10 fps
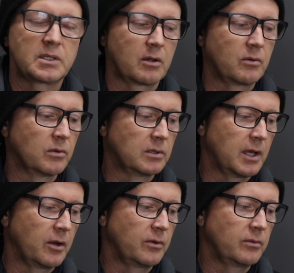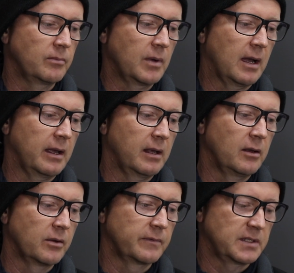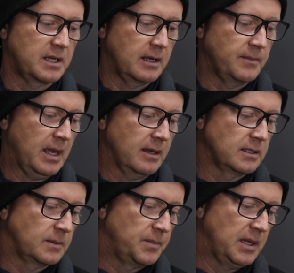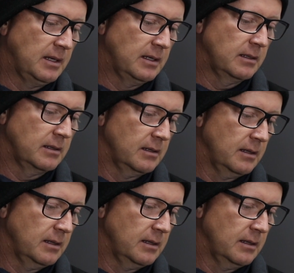So, although I, a lot of time has been uh,